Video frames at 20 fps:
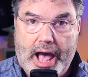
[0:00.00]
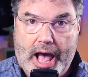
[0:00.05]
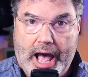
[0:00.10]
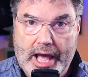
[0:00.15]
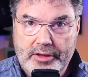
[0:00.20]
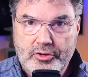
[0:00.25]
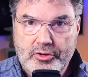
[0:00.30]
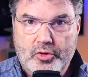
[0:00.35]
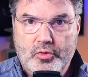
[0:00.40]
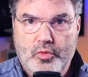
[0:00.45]

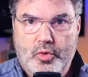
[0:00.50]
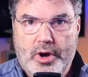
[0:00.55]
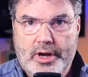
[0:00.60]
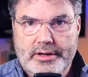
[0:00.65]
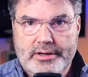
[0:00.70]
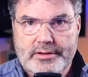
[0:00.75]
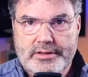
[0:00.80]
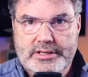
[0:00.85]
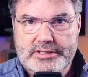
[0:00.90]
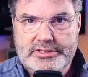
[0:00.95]
Either
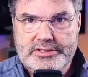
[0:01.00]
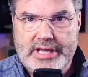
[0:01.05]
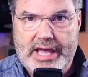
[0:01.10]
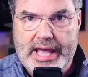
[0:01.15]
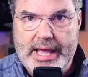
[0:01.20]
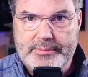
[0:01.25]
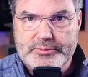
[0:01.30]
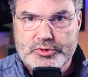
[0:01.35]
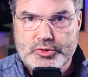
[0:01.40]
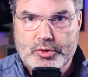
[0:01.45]
one of these
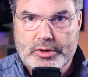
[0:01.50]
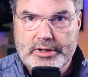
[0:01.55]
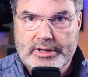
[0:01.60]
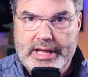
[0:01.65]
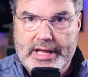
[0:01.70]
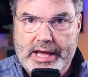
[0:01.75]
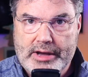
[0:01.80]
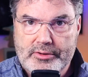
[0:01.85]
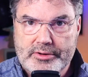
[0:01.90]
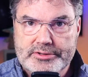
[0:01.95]
apps will
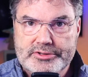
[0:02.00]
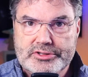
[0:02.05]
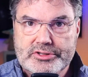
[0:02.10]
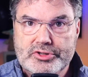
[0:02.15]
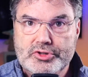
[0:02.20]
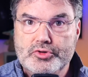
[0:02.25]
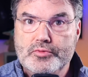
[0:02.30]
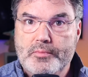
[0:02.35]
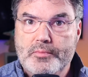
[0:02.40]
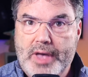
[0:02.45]
allow us
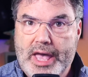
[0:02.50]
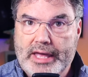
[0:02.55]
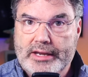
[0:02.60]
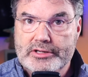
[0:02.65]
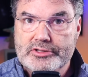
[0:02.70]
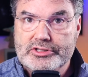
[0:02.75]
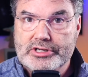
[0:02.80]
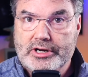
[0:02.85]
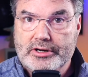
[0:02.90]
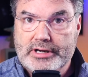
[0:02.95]
to
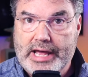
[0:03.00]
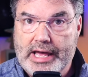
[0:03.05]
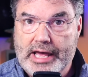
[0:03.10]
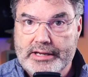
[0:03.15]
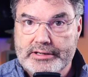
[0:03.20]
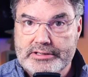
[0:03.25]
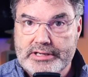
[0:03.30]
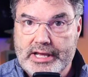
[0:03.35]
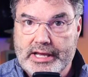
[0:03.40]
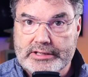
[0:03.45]
manage our
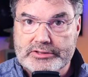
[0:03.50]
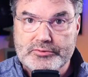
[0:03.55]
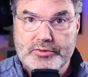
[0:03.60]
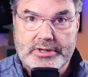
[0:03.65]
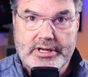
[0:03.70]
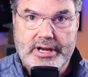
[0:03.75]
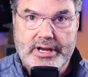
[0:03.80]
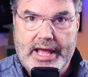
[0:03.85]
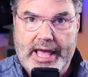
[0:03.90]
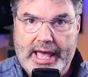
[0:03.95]
contacts.
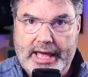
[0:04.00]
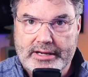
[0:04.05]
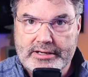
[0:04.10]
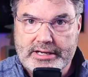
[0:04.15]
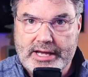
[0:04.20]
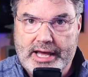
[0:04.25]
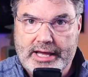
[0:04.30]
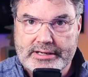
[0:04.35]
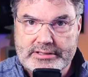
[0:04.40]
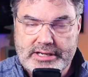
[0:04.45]
We can
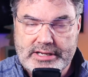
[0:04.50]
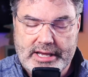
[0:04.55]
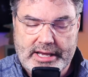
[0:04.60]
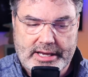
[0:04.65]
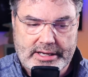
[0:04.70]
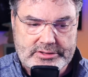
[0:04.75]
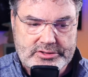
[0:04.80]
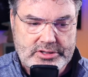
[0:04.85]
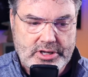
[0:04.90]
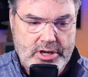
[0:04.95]
add
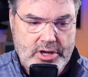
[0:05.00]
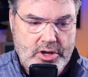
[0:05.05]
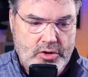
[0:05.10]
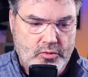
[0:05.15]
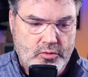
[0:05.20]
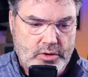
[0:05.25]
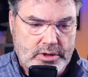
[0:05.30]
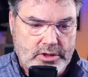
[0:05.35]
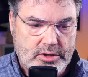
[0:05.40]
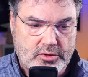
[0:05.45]
contacts,
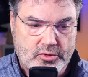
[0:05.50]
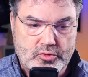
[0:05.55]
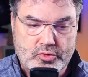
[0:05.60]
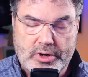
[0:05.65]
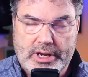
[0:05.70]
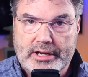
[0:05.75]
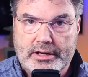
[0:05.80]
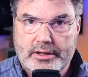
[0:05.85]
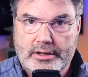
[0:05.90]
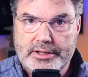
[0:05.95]
we can
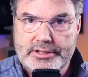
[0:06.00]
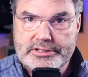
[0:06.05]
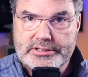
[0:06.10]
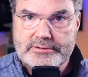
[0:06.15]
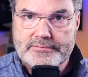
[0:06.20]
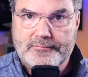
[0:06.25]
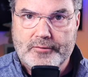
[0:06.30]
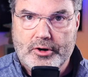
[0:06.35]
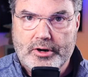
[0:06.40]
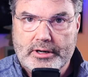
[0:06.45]
create
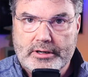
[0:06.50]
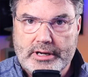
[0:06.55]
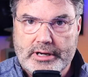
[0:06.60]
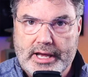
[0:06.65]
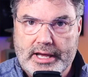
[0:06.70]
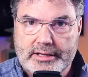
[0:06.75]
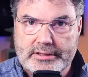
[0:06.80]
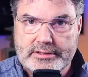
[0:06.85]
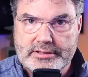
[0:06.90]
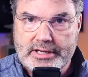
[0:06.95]
lists for our
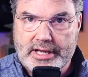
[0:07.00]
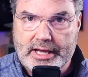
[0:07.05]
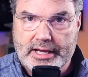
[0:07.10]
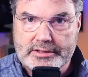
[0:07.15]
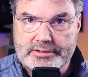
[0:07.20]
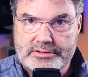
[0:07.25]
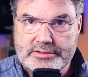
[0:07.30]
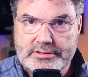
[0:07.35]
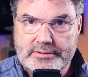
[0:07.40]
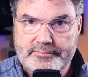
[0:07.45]

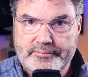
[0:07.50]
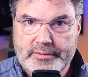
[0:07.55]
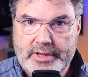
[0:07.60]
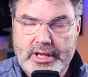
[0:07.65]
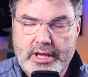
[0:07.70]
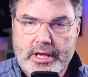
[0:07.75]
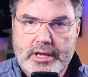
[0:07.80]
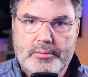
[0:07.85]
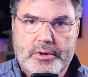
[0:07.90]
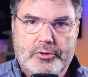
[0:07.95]
contacts.
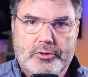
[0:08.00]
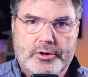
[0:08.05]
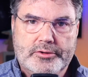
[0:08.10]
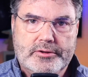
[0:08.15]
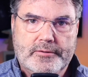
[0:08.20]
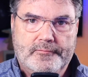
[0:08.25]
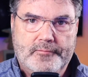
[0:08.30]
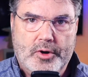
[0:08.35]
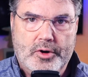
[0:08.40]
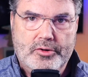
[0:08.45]
But what
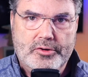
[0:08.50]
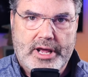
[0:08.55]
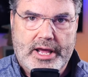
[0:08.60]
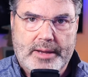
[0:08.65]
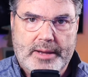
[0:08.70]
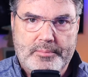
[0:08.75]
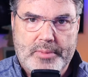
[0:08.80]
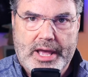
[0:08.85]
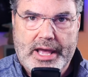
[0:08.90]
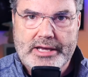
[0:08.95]
the phone
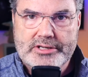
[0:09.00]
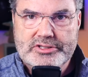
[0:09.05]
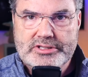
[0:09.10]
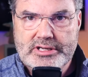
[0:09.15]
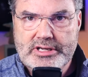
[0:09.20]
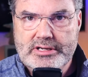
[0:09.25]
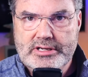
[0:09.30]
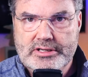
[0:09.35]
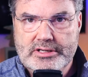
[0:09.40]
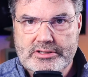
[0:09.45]
app has
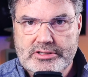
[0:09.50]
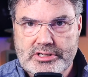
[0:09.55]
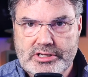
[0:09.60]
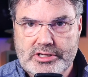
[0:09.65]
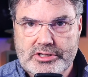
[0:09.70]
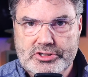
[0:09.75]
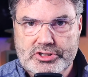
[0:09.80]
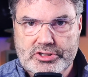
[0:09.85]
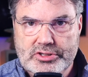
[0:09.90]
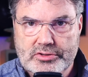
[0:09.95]
in
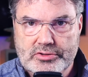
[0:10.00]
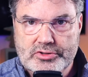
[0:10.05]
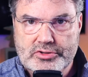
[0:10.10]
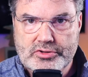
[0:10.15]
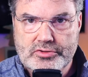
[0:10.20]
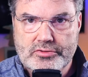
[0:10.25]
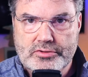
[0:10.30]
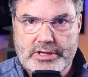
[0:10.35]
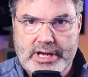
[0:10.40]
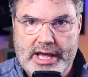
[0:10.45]
addition
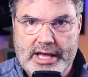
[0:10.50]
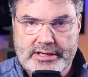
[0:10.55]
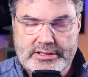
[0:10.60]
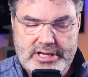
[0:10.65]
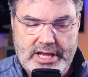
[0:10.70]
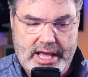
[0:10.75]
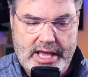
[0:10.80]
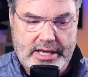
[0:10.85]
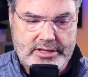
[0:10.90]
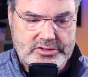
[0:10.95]
to
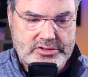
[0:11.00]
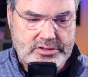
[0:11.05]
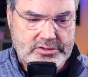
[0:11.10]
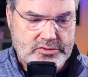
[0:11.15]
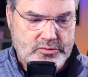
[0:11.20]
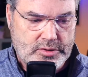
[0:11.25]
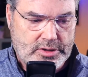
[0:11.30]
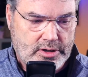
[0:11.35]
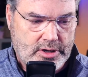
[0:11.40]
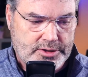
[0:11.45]
contacts
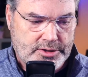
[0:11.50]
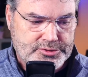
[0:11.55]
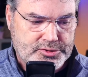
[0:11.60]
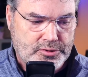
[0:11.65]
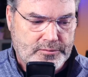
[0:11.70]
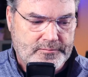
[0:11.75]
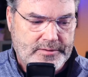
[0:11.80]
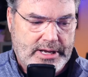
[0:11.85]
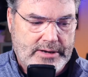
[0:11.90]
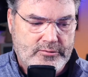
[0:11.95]
is we can
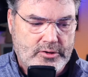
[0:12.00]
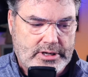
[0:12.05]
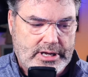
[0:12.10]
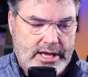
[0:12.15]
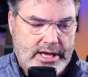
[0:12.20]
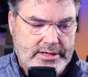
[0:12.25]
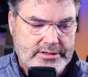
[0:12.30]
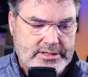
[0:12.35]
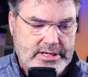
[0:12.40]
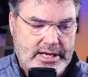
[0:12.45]
also favorite
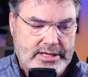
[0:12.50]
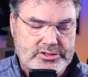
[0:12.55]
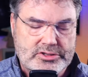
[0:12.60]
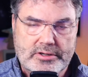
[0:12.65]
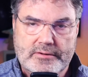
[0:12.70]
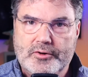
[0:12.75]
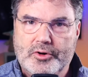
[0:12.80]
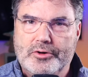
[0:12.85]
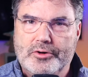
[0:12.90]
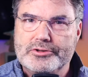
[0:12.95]
contacts
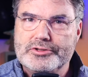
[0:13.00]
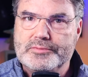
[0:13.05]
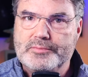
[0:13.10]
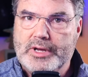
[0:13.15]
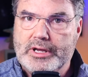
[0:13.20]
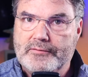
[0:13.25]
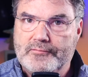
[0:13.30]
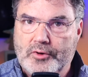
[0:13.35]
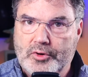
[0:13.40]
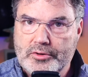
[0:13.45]
and of course
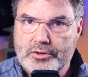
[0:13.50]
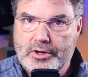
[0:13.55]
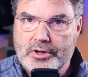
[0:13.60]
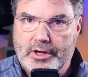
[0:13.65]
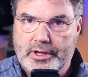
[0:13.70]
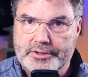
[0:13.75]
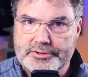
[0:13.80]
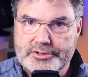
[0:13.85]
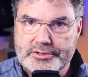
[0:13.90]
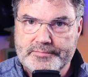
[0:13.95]
make phone
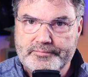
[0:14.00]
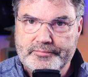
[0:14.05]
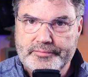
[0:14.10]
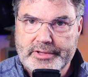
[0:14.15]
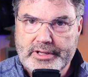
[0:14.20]
calls.